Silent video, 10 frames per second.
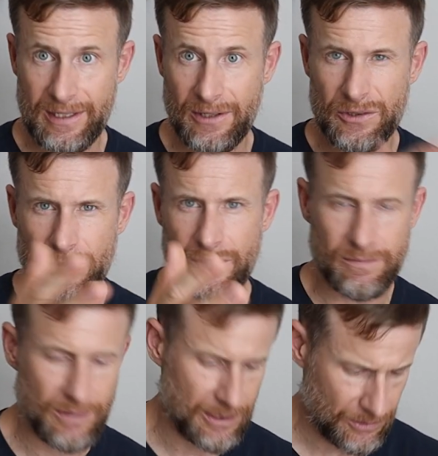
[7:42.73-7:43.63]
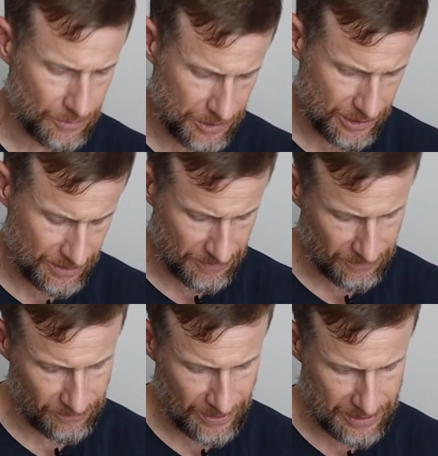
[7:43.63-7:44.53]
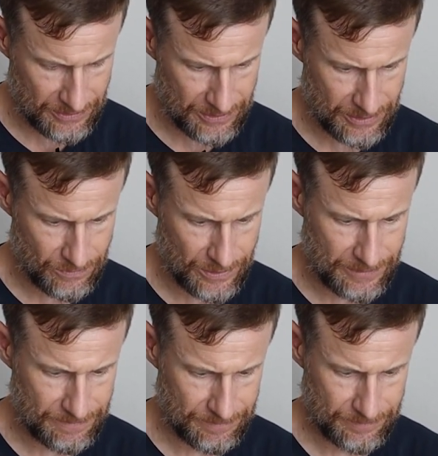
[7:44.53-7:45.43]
And I'll do a close-up of the fossils as well.